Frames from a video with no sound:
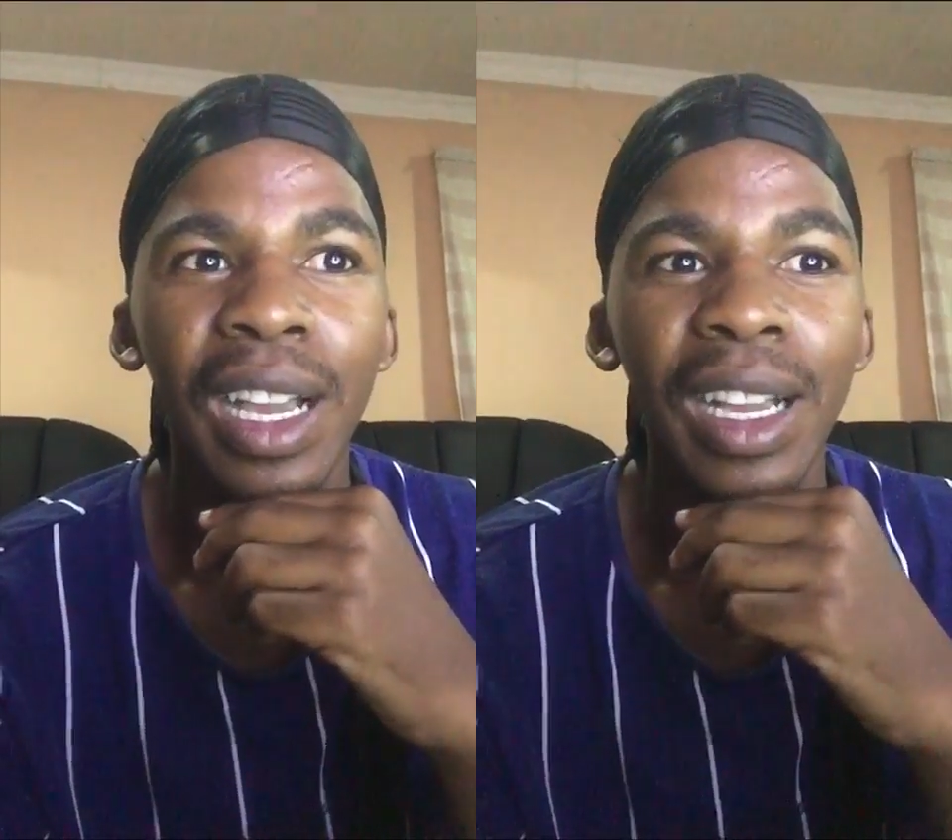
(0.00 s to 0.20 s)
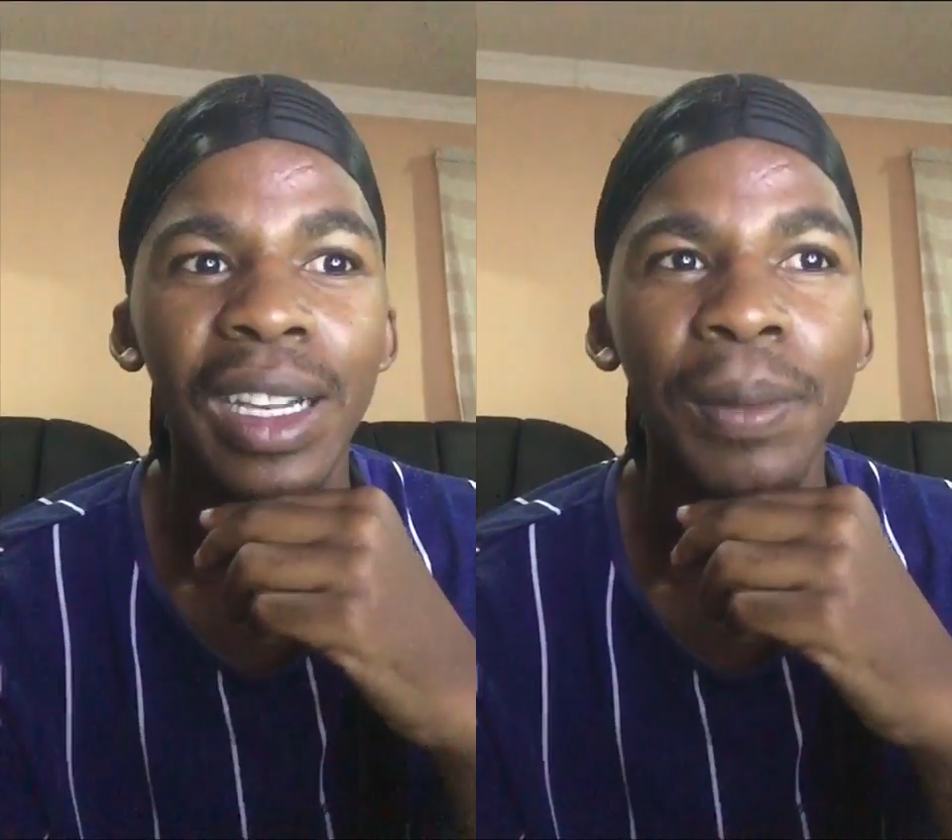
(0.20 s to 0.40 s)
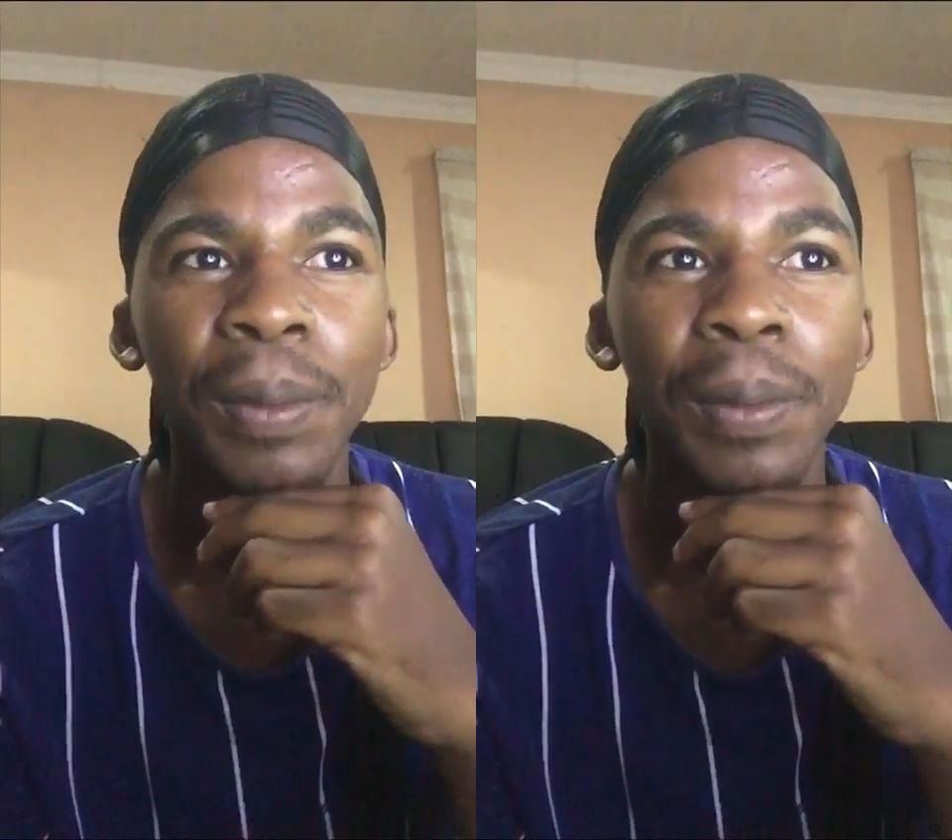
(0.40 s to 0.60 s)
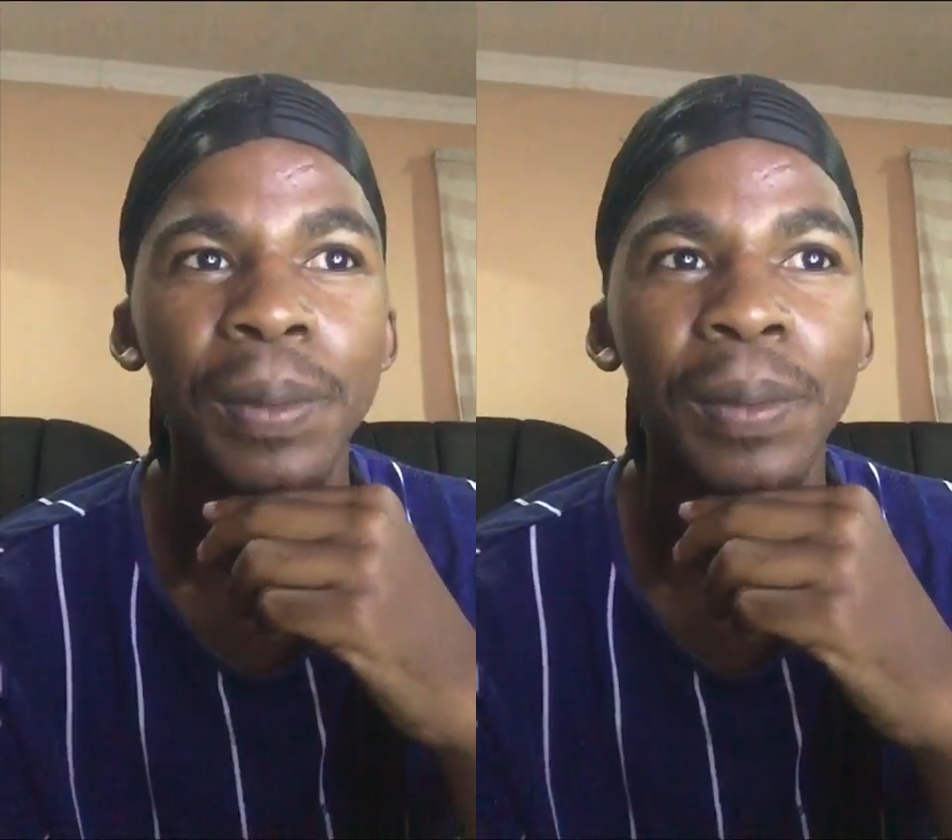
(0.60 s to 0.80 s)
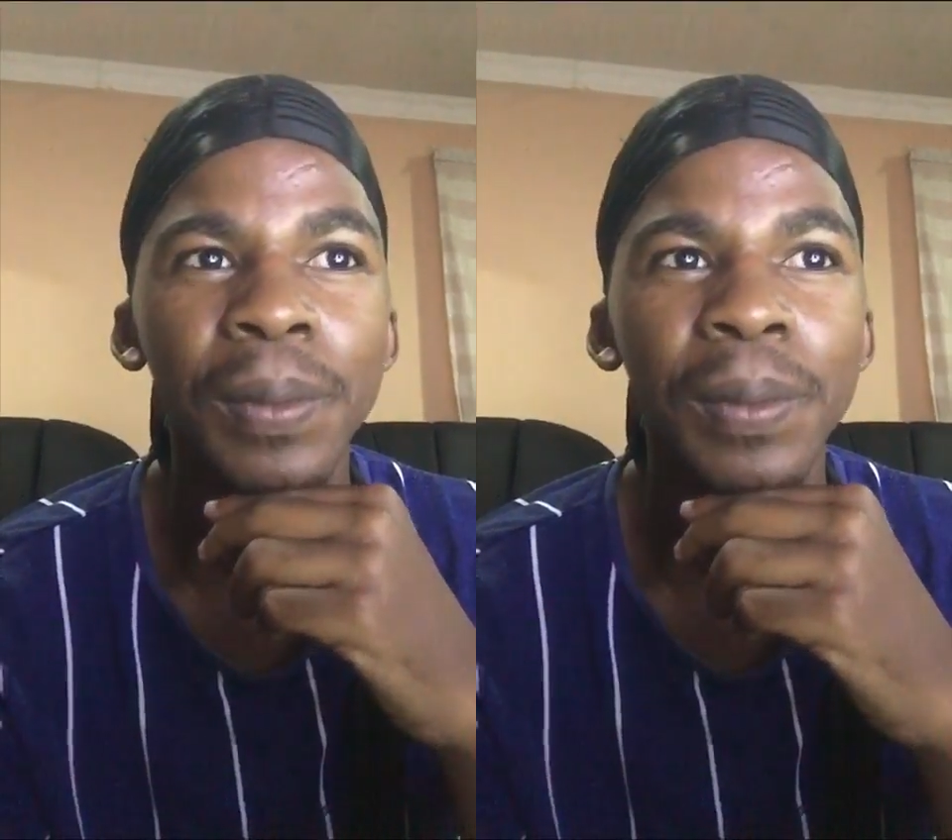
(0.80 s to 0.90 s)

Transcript: my